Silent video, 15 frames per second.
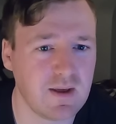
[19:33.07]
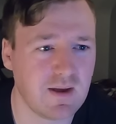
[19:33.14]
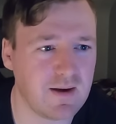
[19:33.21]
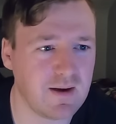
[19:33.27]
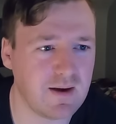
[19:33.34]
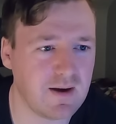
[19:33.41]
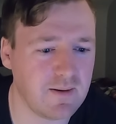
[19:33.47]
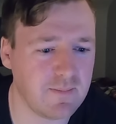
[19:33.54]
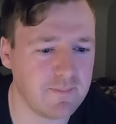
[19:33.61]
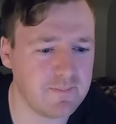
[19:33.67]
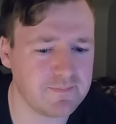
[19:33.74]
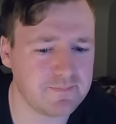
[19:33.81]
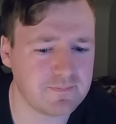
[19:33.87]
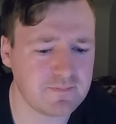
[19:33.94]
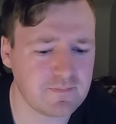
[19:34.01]

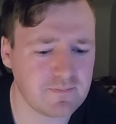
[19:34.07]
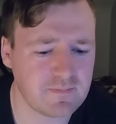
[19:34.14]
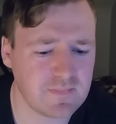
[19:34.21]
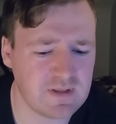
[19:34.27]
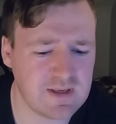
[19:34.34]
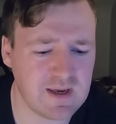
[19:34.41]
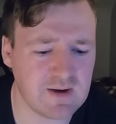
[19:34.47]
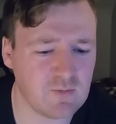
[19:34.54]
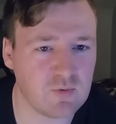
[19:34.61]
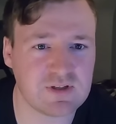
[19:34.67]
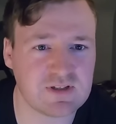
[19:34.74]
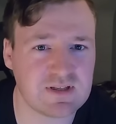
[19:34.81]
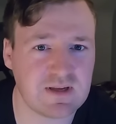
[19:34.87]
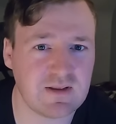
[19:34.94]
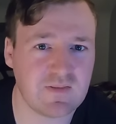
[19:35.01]
Yeah, we'll
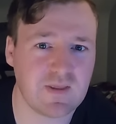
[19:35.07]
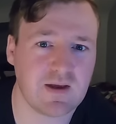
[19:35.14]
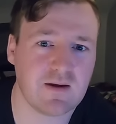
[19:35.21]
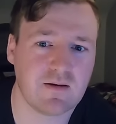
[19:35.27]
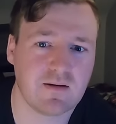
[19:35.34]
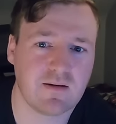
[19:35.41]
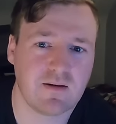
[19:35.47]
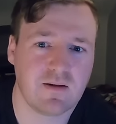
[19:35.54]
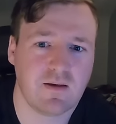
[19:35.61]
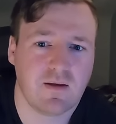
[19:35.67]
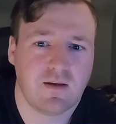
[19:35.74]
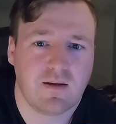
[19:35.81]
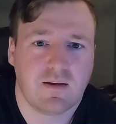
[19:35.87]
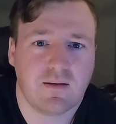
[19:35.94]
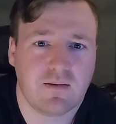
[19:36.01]
just end it there.
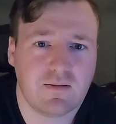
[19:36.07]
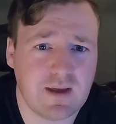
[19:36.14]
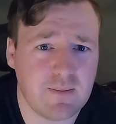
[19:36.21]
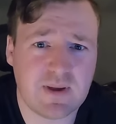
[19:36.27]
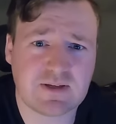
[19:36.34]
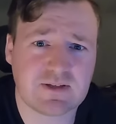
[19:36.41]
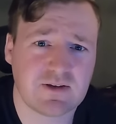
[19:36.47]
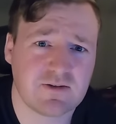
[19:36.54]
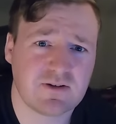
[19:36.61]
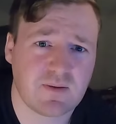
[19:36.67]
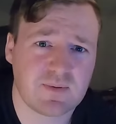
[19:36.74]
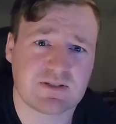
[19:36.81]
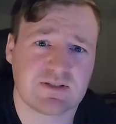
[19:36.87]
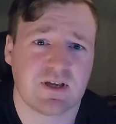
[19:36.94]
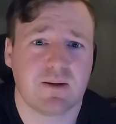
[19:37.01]
Make sure to
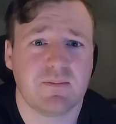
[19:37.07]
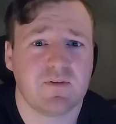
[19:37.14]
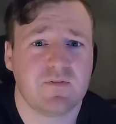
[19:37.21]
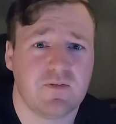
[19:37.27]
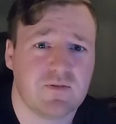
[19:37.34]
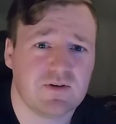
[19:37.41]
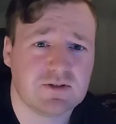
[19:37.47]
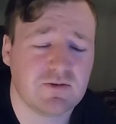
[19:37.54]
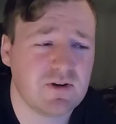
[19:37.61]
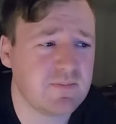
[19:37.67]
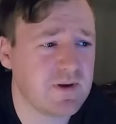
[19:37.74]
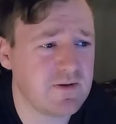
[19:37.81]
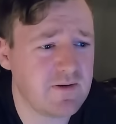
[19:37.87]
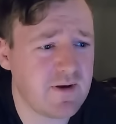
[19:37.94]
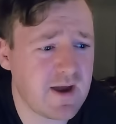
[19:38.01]
drop a sub if you enjoyed
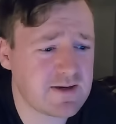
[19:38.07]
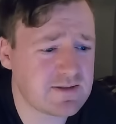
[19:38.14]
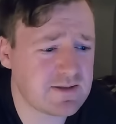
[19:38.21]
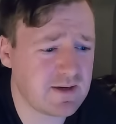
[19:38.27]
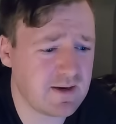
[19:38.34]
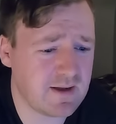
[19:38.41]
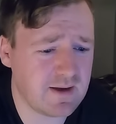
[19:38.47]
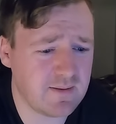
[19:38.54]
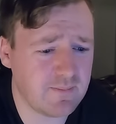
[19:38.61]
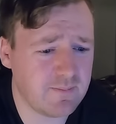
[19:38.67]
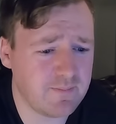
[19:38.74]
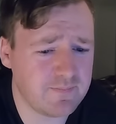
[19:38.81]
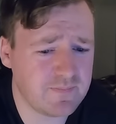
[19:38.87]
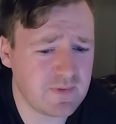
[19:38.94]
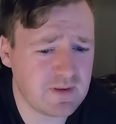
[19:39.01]
my
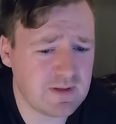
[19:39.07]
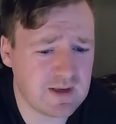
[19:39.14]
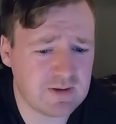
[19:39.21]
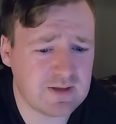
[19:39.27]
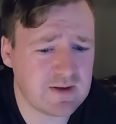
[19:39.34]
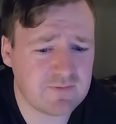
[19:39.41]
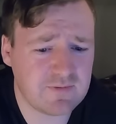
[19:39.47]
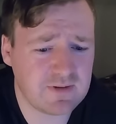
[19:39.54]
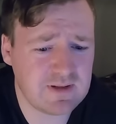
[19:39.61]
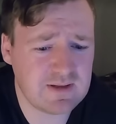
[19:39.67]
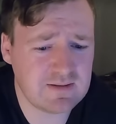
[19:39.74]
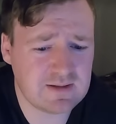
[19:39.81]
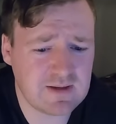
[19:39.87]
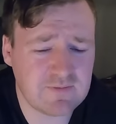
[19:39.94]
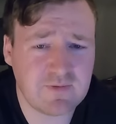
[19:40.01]
reaction. Yeah,
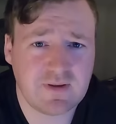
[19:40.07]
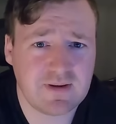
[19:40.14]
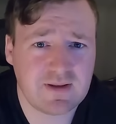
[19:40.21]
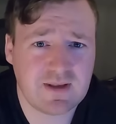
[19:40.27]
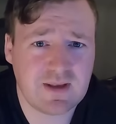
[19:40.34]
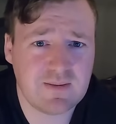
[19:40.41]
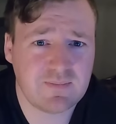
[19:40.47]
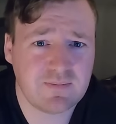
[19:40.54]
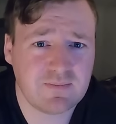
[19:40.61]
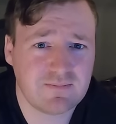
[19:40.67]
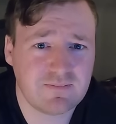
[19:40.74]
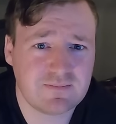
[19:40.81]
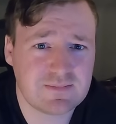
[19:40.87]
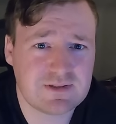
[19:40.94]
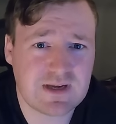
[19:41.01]
definitely gonna keep
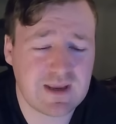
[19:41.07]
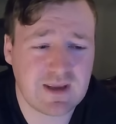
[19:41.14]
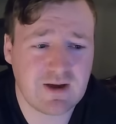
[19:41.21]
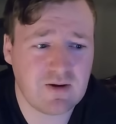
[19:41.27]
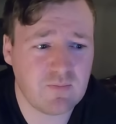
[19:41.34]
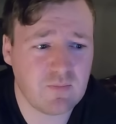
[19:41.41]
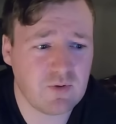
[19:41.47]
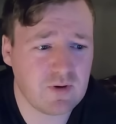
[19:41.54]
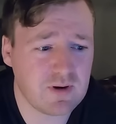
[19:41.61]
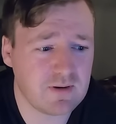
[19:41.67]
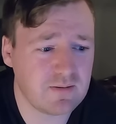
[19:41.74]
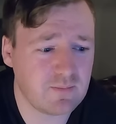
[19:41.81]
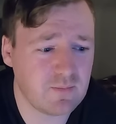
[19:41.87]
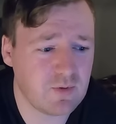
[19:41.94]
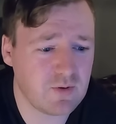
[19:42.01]
checking out
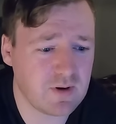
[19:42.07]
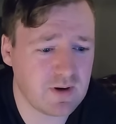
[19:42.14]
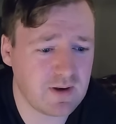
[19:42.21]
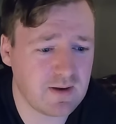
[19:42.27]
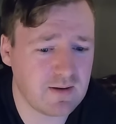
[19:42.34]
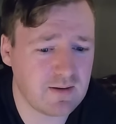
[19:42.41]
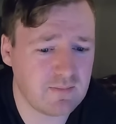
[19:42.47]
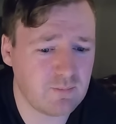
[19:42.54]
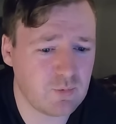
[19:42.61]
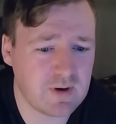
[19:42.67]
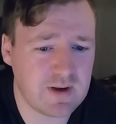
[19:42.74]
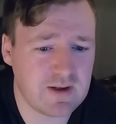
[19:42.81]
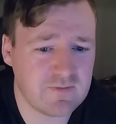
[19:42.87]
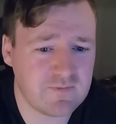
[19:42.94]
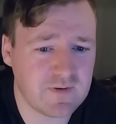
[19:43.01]
more
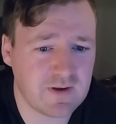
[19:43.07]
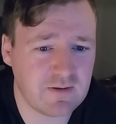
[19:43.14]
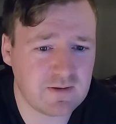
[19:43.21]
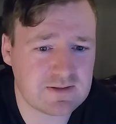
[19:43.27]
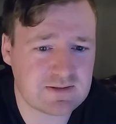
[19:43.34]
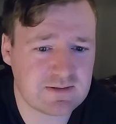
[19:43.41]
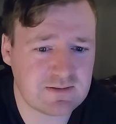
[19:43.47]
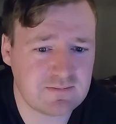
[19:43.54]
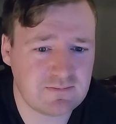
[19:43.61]
AFL because